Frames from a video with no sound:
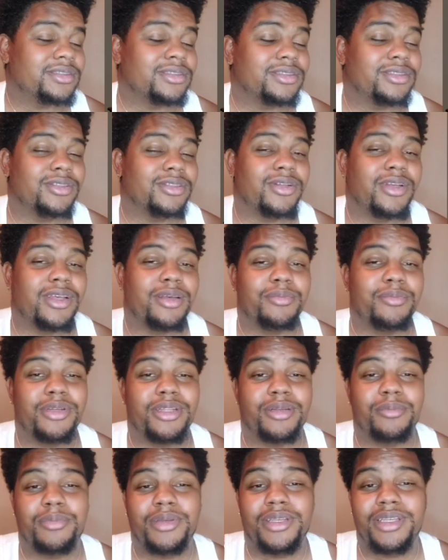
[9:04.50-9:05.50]
You know, I've been a
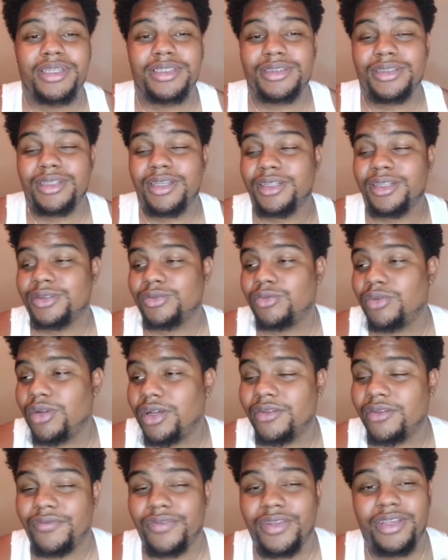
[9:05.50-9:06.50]
big Sauce
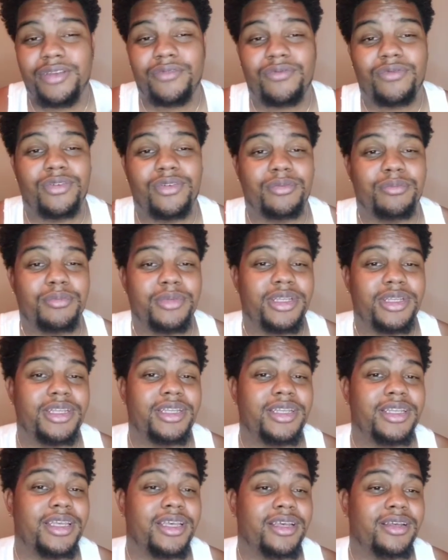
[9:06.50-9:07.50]
Walka fan for a minute
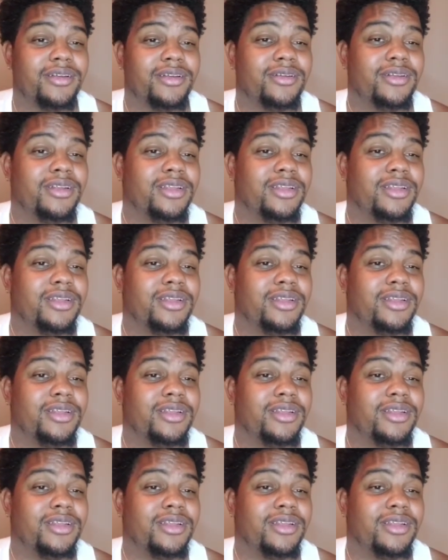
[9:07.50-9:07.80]
now.